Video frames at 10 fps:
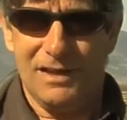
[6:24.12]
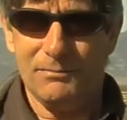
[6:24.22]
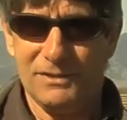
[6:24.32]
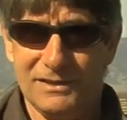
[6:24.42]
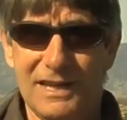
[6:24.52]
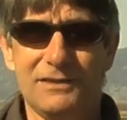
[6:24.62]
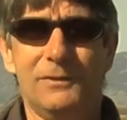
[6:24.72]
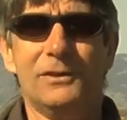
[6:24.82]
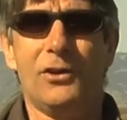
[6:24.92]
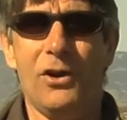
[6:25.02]

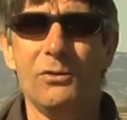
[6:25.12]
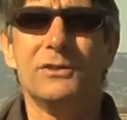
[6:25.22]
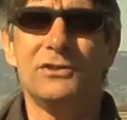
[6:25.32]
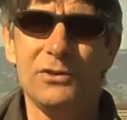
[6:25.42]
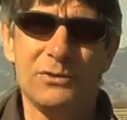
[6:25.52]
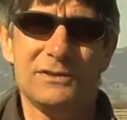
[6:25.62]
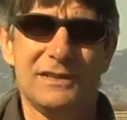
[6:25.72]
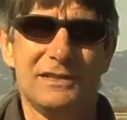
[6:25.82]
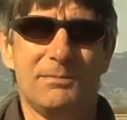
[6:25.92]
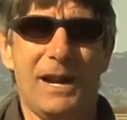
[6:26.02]
successful growers use
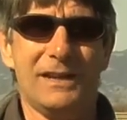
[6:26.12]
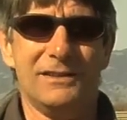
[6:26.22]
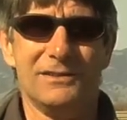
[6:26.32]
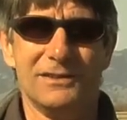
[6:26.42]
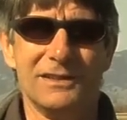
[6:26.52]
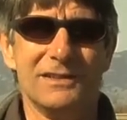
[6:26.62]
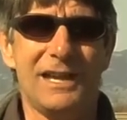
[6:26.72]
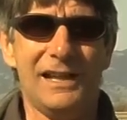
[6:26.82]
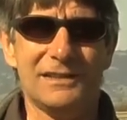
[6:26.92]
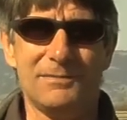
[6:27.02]
these practices, it
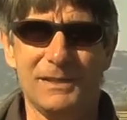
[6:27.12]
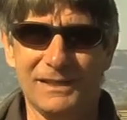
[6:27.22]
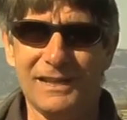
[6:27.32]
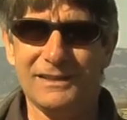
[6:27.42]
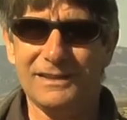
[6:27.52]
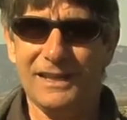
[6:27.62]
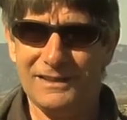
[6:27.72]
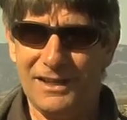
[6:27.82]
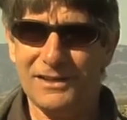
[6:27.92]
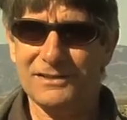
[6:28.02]
tells me that
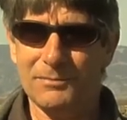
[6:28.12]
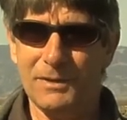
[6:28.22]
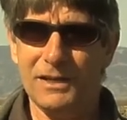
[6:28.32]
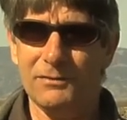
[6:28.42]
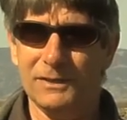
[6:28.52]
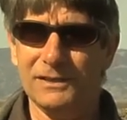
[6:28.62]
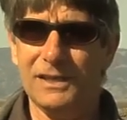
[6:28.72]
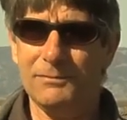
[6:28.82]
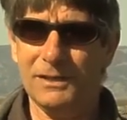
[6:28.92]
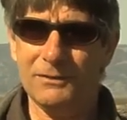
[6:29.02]
there is some benefit,
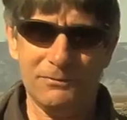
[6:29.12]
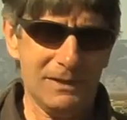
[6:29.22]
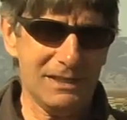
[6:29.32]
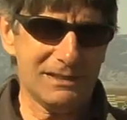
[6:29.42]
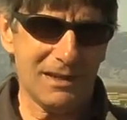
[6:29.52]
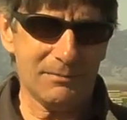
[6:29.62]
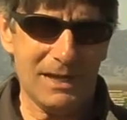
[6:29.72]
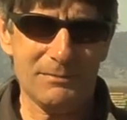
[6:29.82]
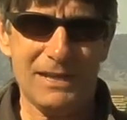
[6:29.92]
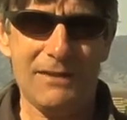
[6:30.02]
even if we
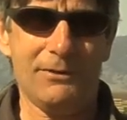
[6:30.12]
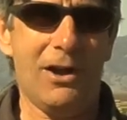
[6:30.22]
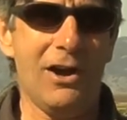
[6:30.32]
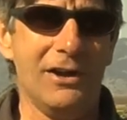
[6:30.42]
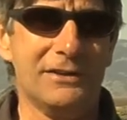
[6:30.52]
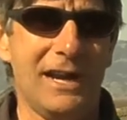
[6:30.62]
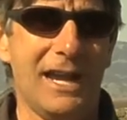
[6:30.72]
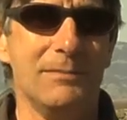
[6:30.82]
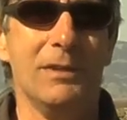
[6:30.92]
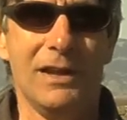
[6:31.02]
sometimes have a hard
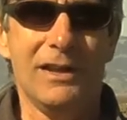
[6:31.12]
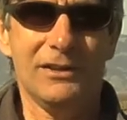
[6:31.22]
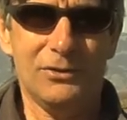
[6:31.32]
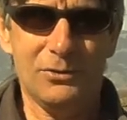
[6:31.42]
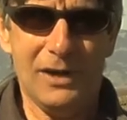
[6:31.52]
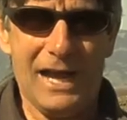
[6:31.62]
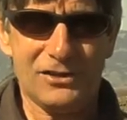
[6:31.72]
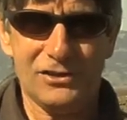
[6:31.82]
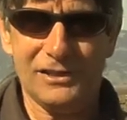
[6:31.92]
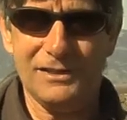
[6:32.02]
time to
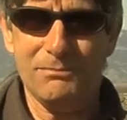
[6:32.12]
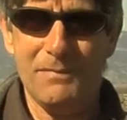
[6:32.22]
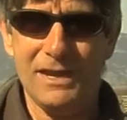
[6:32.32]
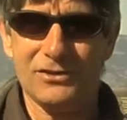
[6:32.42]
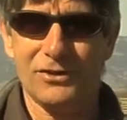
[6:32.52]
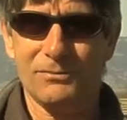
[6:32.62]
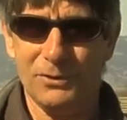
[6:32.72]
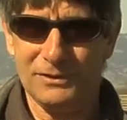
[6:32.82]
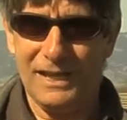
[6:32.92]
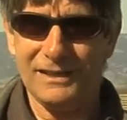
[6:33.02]
actually measure
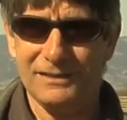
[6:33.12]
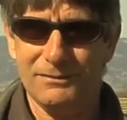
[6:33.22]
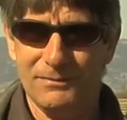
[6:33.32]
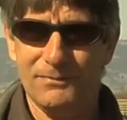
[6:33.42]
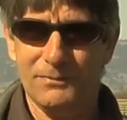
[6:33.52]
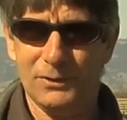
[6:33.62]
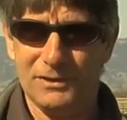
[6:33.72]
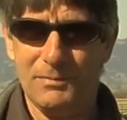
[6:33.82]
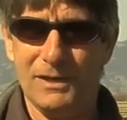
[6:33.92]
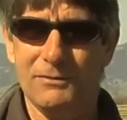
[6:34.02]
what
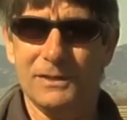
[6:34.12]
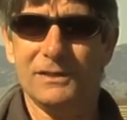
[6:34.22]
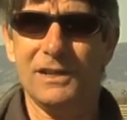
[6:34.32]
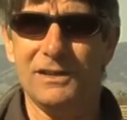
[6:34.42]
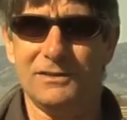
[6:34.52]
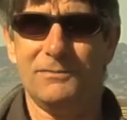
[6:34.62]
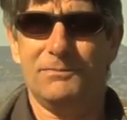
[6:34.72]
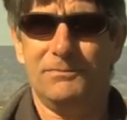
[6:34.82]
the benefit is.